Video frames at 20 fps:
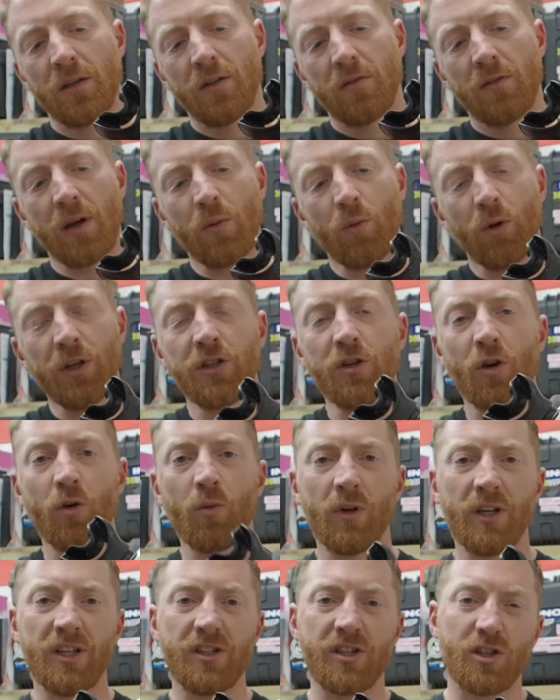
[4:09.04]
Right, what you don't
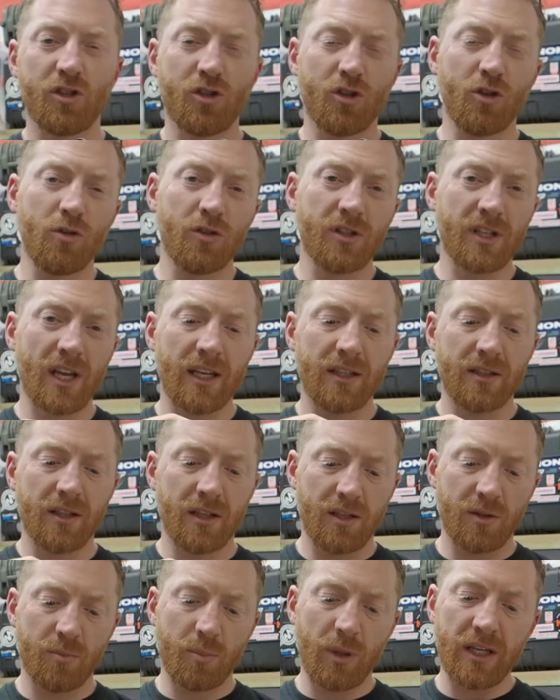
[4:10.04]
want is it too tight that
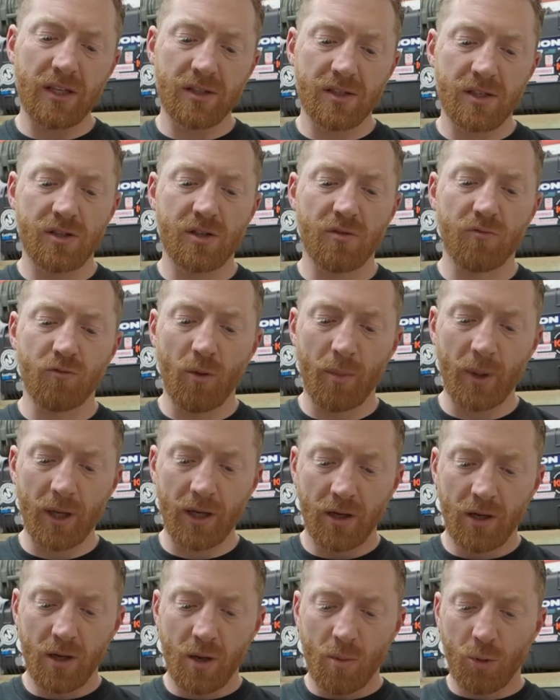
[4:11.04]
it pierces the rubber
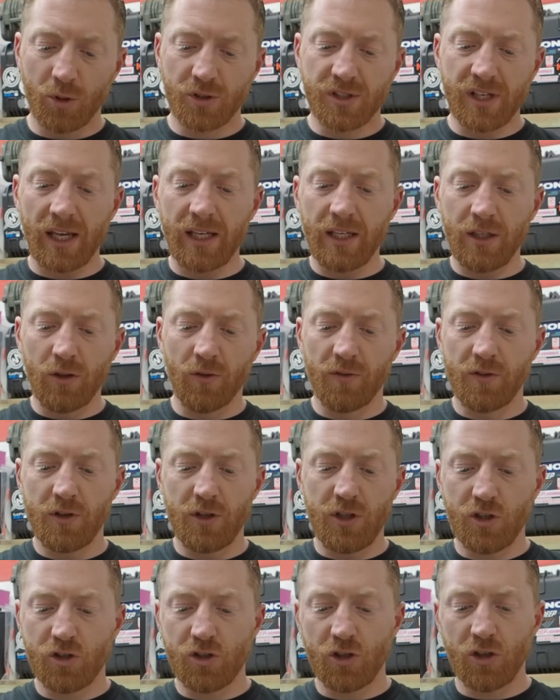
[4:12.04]
but tight enough that
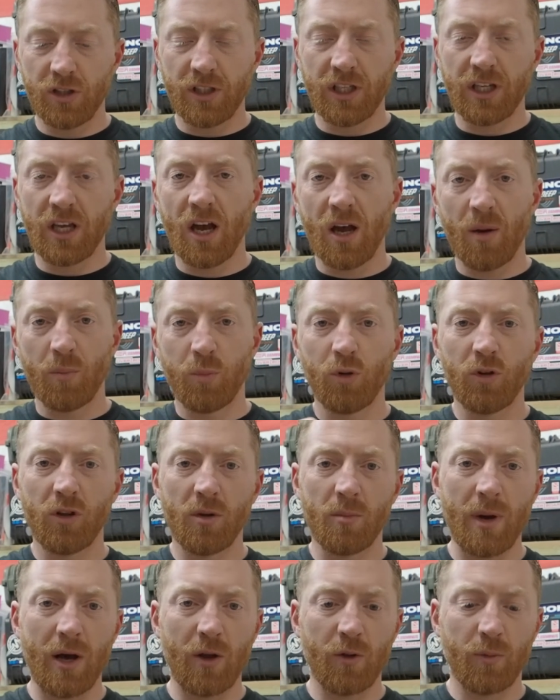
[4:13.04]
you certainly can't pull the
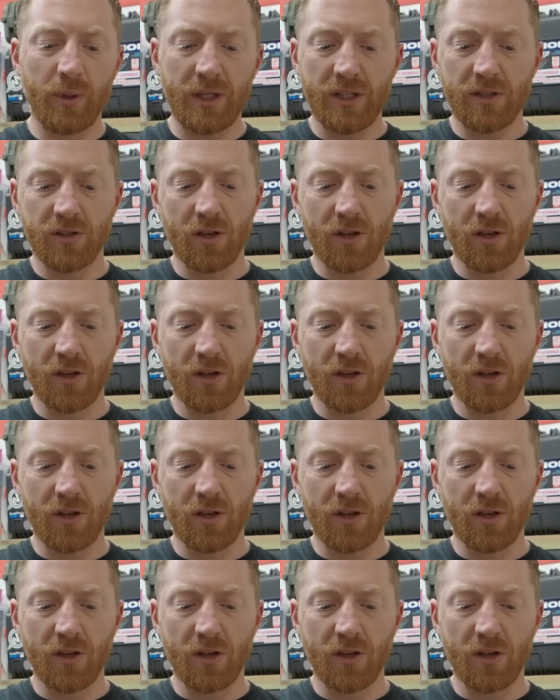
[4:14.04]
mouthpiece